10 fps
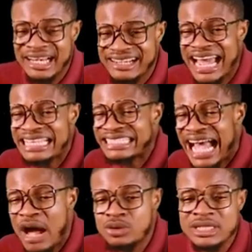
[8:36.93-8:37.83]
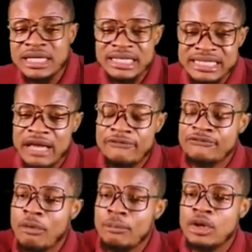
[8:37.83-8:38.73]
Write out the
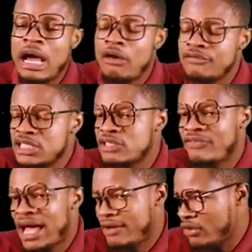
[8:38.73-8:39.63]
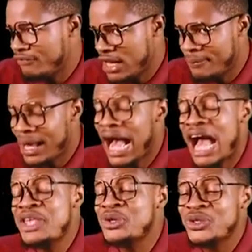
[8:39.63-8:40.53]
formula of these five of them.
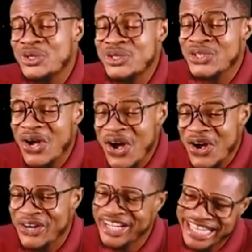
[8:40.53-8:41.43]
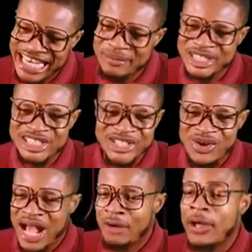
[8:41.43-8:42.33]
Are you good to go? Then let me show
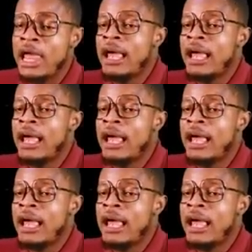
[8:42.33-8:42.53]
you how.